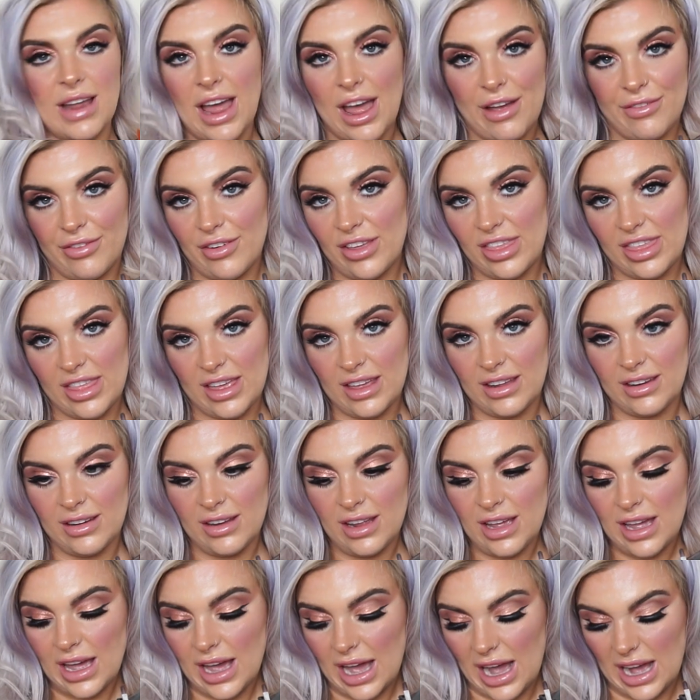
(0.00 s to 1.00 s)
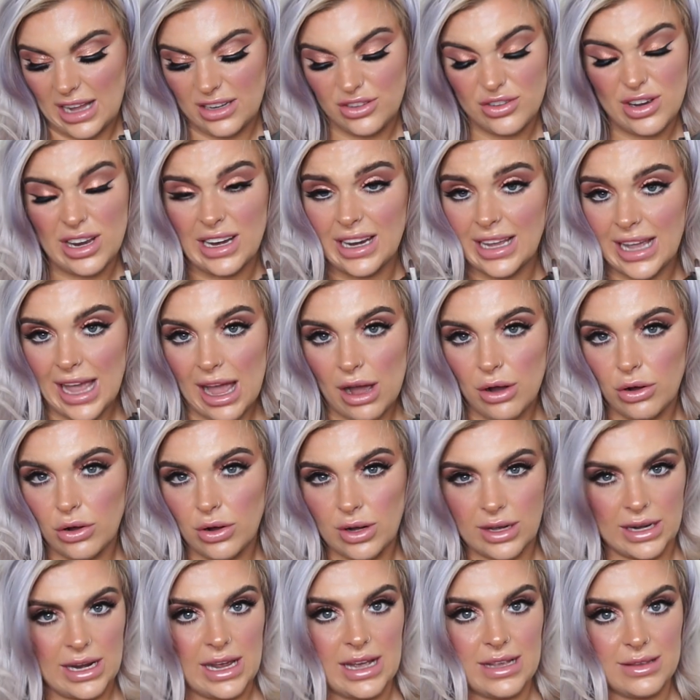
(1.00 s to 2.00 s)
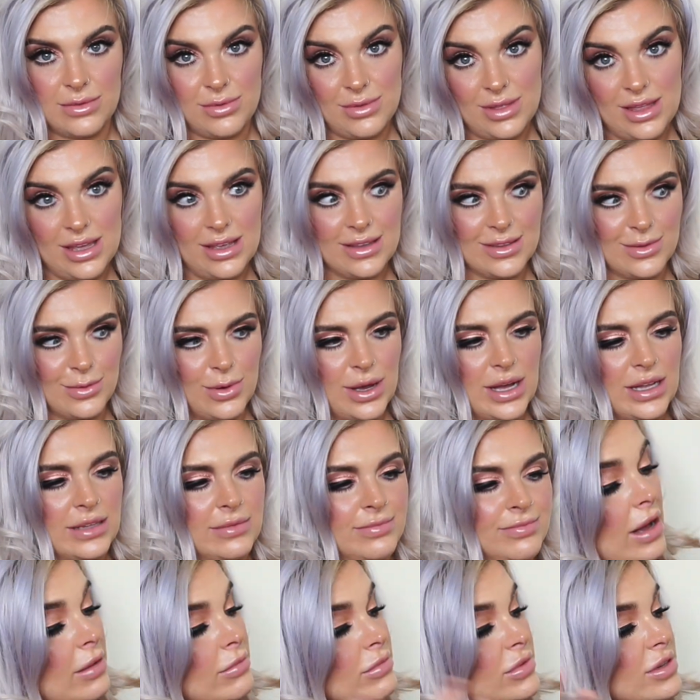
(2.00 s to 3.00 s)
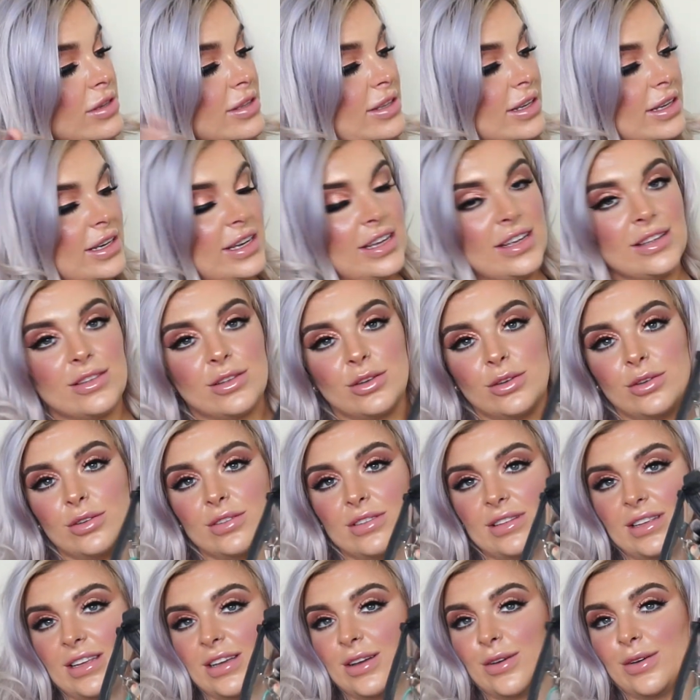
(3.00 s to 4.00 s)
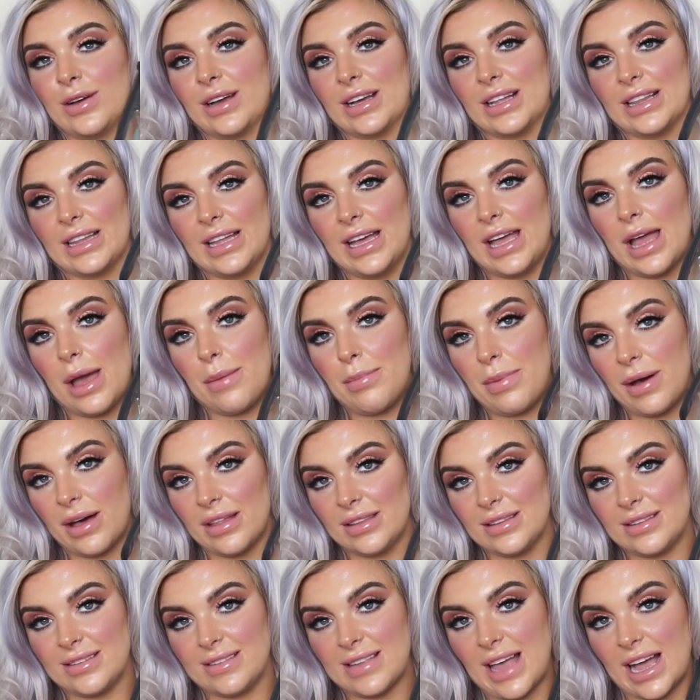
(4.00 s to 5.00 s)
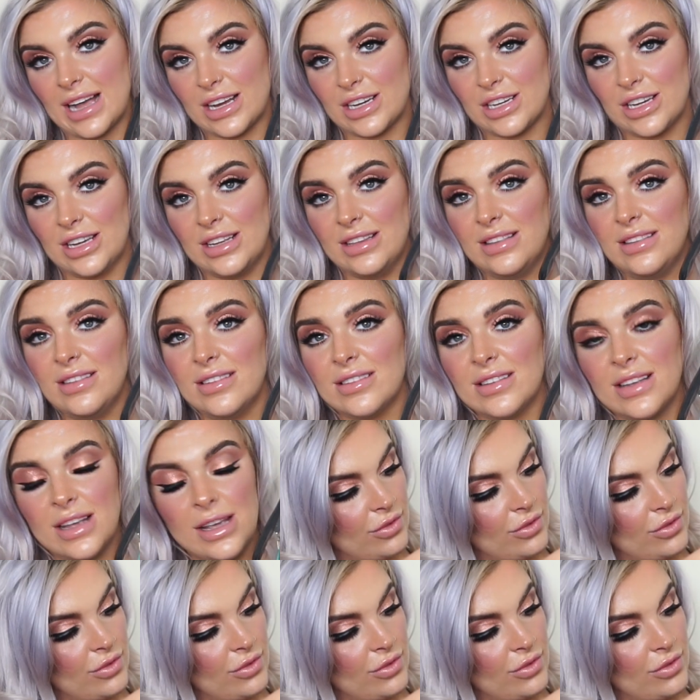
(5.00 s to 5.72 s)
everything. I'm trying to get organised with it as well. I'm just going to talk to you quickly about the sections.